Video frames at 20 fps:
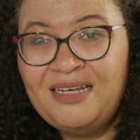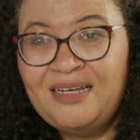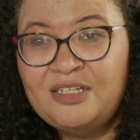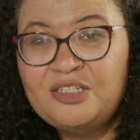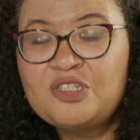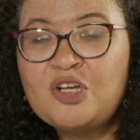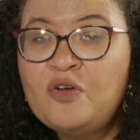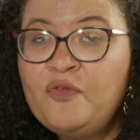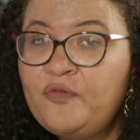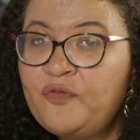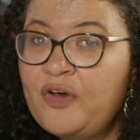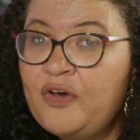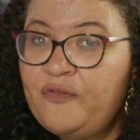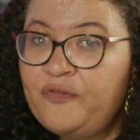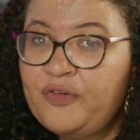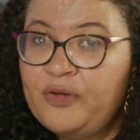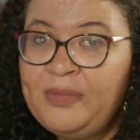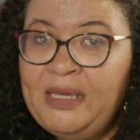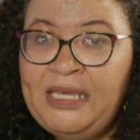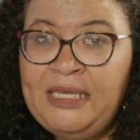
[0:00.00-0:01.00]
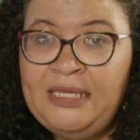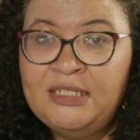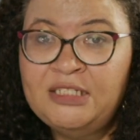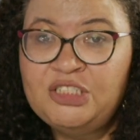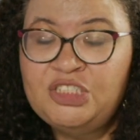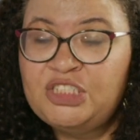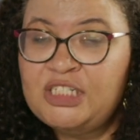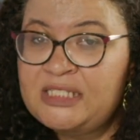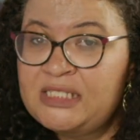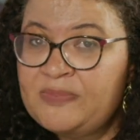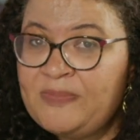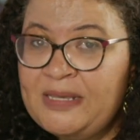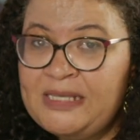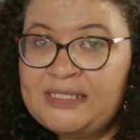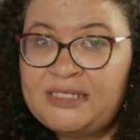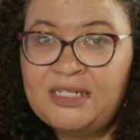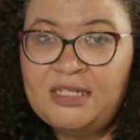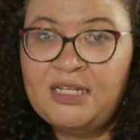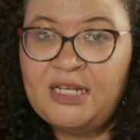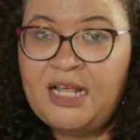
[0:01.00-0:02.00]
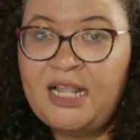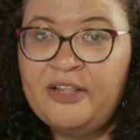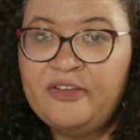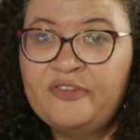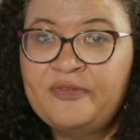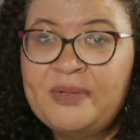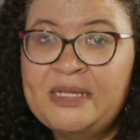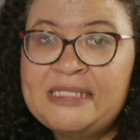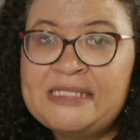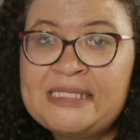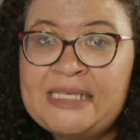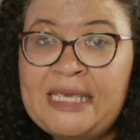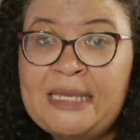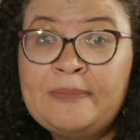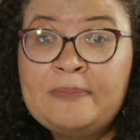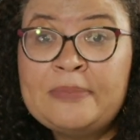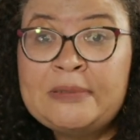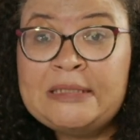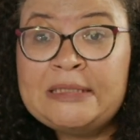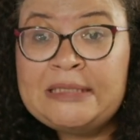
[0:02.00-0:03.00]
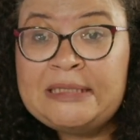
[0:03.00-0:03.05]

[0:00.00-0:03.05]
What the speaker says: don't vote for me just based on the color of my skin.